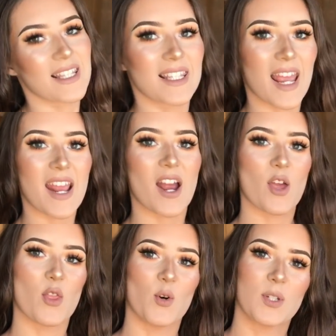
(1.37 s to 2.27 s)
Today
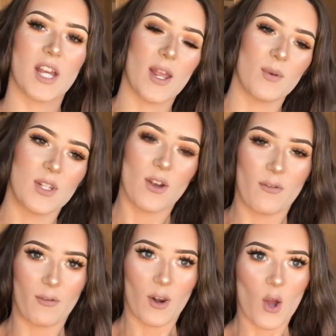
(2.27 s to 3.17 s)
I thought I would
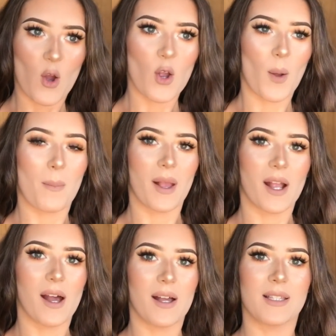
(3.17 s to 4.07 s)
vlog
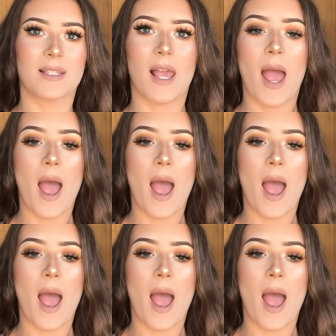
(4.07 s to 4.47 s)
because